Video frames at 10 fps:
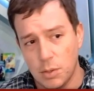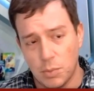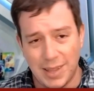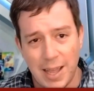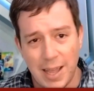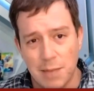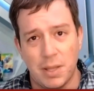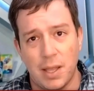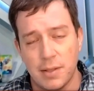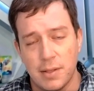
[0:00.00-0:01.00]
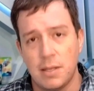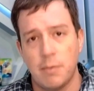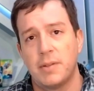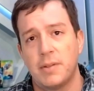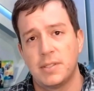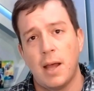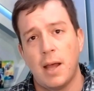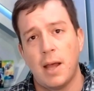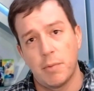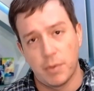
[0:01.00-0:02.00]
reliably in the same amounts of
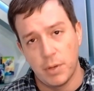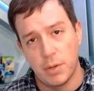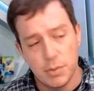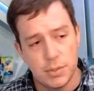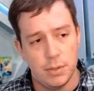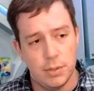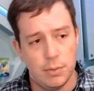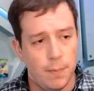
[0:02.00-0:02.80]
time that we were used to,